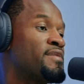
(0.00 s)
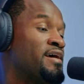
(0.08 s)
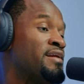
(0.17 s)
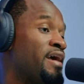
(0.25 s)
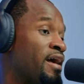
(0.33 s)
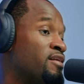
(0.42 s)

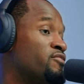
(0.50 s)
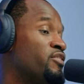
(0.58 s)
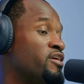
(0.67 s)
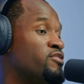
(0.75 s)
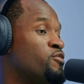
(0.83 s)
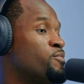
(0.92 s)
and
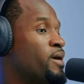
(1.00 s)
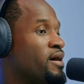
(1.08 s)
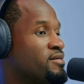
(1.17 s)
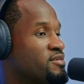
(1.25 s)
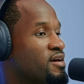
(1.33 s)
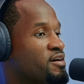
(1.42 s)
elevate you
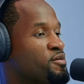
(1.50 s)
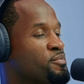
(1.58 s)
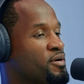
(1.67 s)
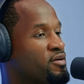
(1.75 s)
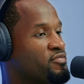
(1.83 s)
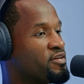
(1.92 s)
miles high
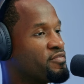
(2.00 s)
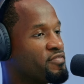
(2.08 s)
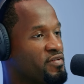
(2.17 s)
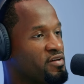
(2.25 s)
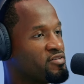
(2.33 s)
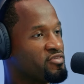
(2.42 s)
above your
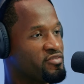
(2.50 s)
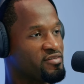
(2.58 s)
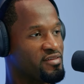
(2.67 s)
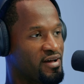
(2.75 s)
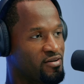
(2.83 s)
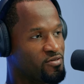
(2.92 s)
fears, your
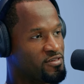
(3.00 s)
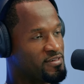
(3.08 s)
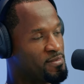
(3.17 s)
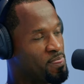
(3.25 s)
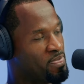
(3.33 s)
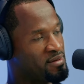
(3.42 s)

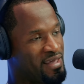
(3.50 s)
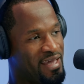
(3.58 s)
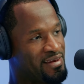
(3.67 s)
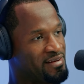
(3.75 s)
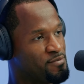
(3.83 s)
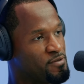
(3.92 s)
doubts, and
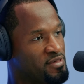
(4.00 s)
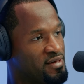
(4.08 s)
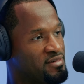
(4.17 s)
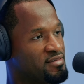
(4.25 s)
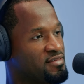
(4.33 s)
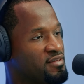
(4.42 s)
any
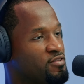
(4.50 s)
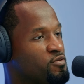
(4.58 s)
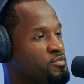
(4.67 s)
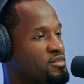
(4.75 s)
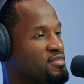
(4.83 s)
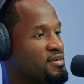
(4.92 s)
limitations that you
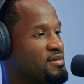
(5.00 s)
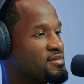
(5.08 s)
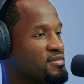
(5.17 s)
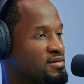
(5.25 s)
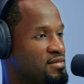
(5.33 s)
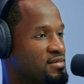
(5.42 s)
may think
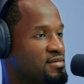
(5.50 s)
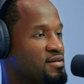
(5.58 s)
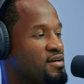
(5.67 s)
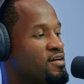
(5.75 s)
exist.